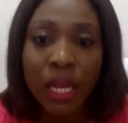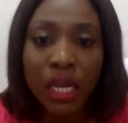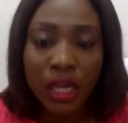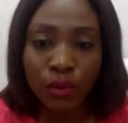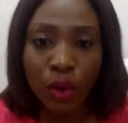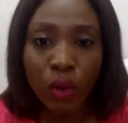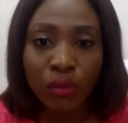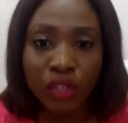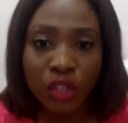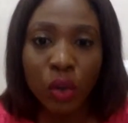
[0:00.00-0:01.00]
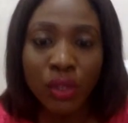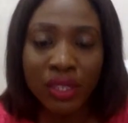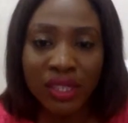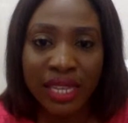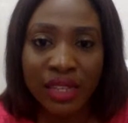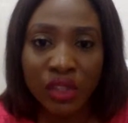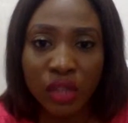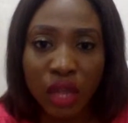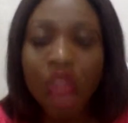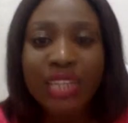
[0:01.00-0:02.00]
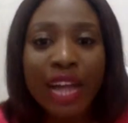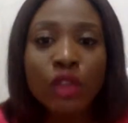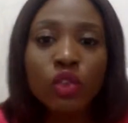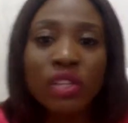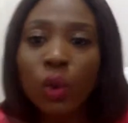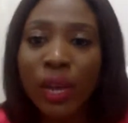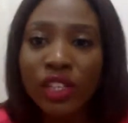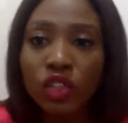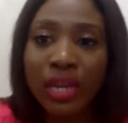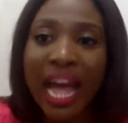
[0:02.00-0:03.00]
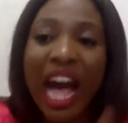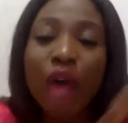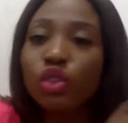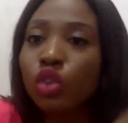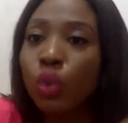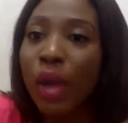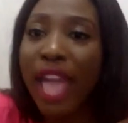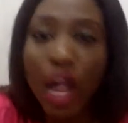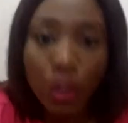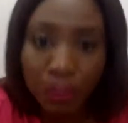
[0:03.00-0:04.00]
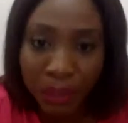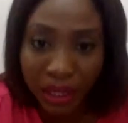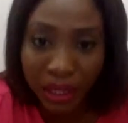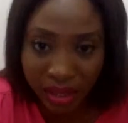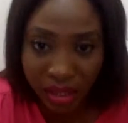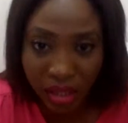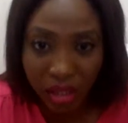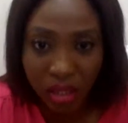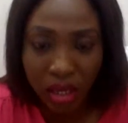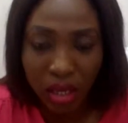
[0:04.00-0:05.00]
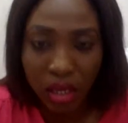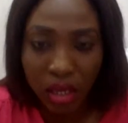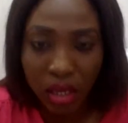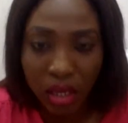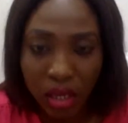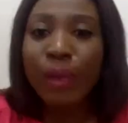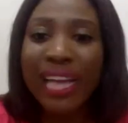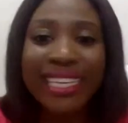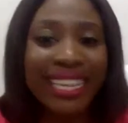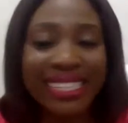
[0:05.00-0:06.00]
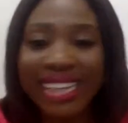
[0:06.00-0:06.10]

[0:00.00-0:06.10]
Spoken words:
involved in all these things. Now, to the question, how do you help it? Is by getting